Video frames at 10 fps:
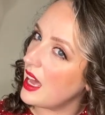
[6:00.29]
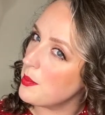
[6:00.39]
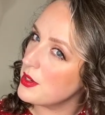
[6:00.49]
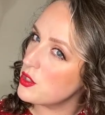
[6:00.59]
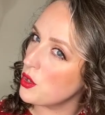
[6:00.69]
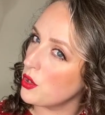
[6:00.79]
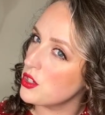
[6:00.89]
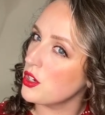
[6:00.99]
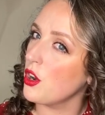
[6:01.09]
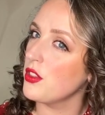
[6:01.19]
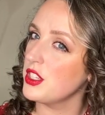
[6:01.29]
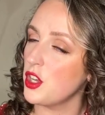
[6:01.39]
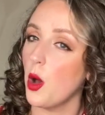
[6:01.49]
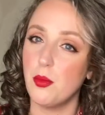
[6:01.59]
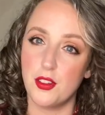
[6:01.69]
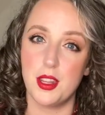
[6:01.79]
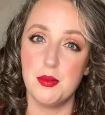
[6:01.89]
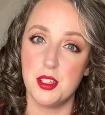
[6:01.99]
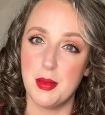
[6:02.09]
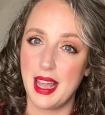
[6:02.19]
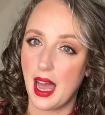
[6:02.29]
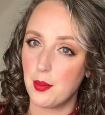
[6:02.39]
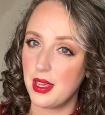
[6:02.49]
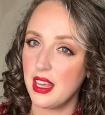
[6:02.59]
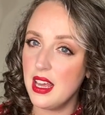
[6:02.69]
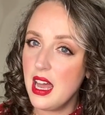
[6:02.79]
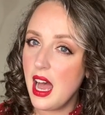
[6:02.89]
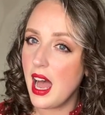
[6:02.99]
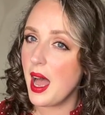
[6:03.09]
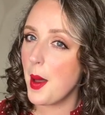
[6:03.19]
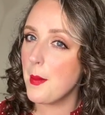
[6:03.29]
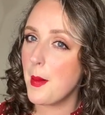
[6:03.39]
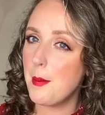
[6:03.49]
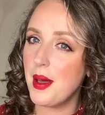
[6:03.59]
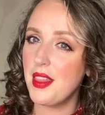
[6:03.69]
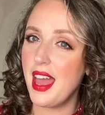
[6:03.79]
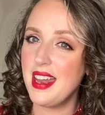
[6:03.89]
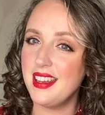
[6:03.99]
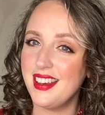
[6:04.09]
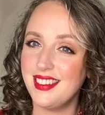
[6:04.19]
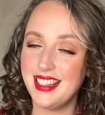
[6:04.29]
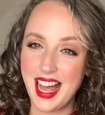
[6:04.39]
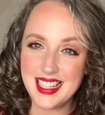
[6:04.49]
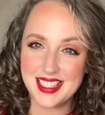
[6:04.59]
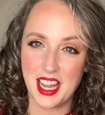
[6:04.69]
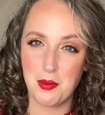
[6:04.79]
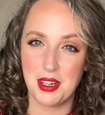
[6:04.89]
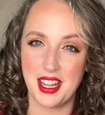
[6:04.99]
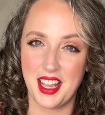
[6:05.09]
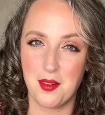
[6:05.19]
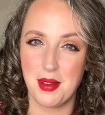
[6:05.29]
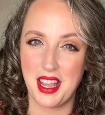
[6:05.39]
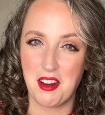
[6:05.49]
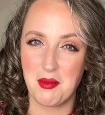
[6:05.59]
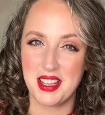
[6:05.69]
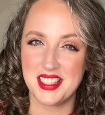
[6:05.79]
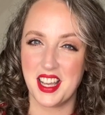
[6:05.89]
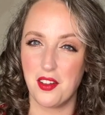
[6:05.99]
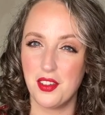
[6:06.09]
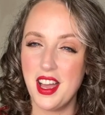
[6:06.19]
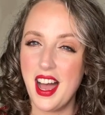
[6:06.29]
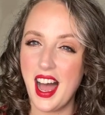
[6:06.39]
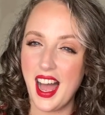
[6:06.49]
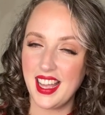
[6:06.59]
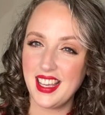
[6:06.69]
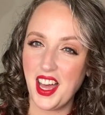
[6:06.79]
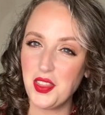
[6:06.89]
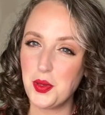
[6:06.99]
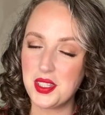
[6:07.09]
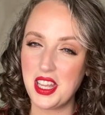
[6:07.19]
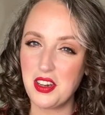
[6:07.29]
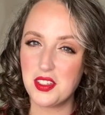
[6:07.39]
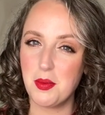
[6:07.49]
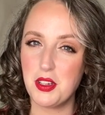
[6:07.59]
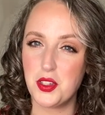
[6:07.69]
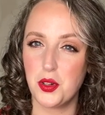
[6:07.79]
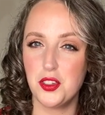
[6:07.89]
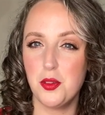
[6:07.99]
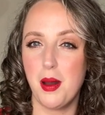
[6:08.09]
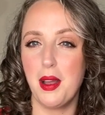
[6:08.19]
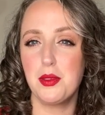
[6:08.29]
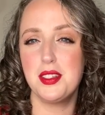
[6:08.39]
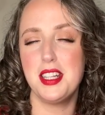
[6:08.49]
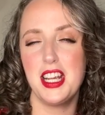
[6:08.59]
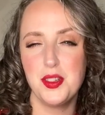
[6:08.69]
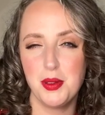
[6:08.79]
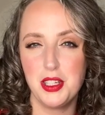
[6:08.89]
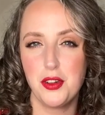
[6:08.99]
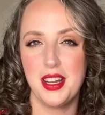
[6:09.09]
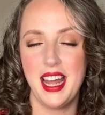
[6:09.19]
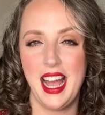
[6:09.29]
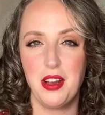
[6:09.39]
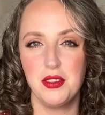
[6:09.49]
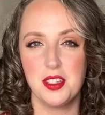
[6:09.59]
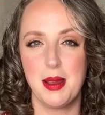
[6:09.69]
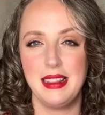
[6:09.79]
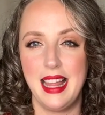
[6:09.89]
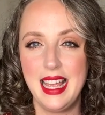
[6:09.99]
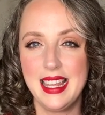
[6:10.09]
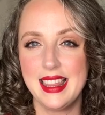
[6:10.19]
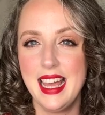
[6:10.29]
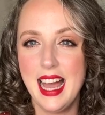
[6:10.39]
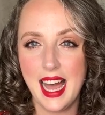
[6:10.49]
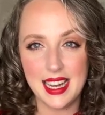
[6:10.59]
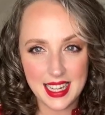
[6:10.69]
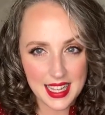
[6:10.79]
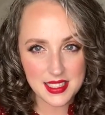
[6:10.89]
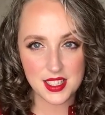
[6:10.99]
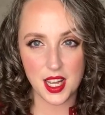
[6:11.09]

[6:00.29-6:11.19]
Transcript: that bit shorter on the top for them to be happy. Um, but then last time when I cut my hair myself, I cut those layers a bit shorter, but I was desperately trying to hang on to my length and I ended